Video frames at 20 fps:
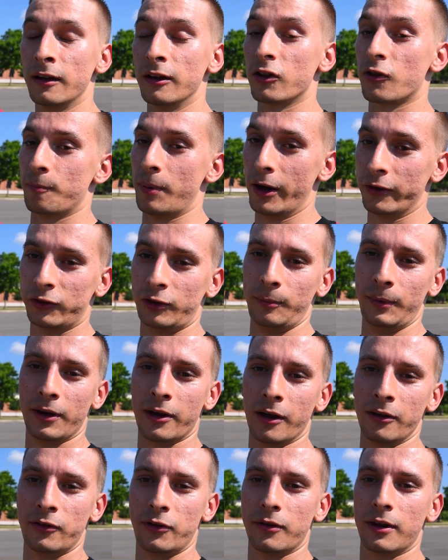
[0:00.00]
especially
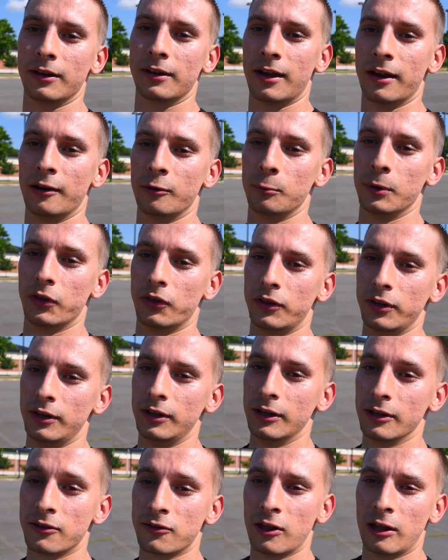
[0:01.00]
because you can get it with
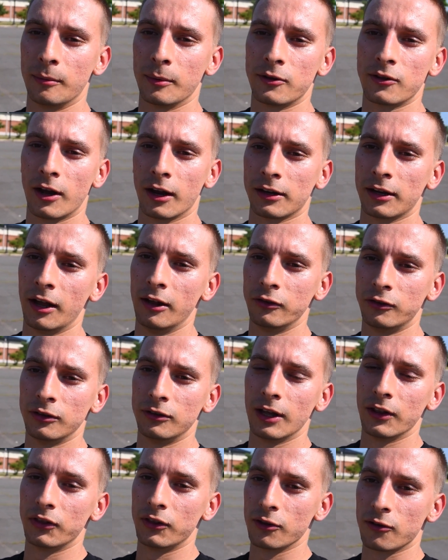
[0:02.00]
the same exact engine
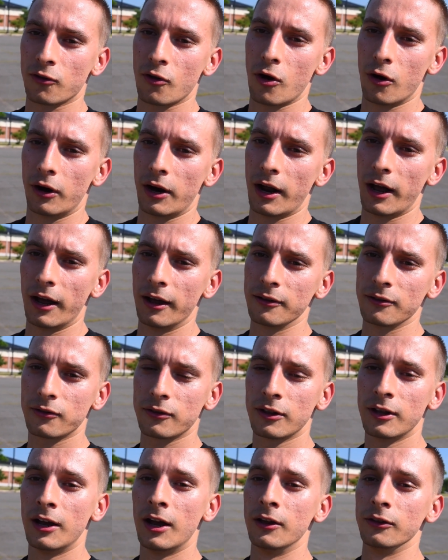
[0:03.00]
that this car
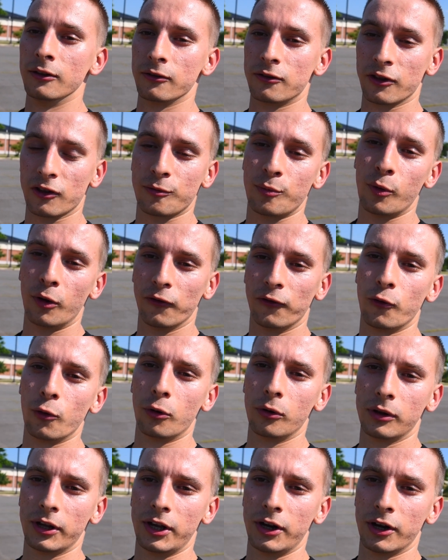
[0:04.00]
has, the
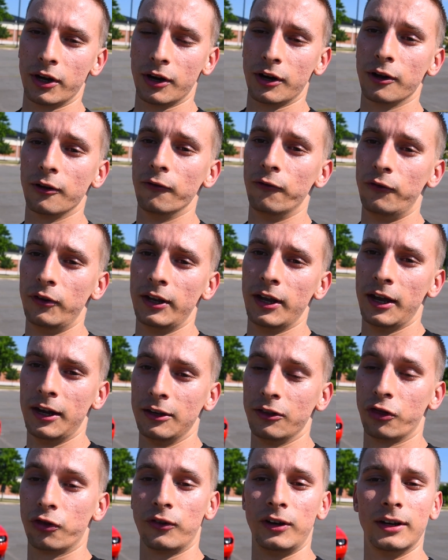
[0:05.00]
6.4 liter
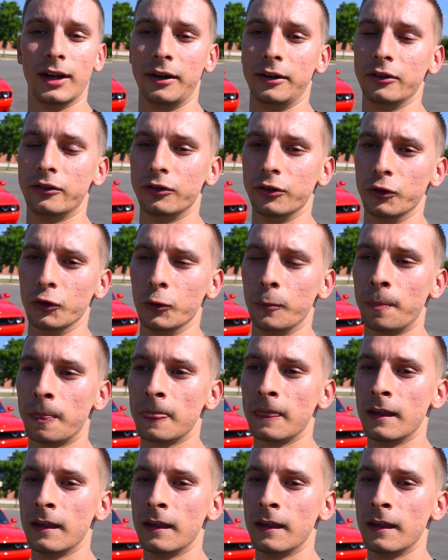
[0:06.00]
V8 392.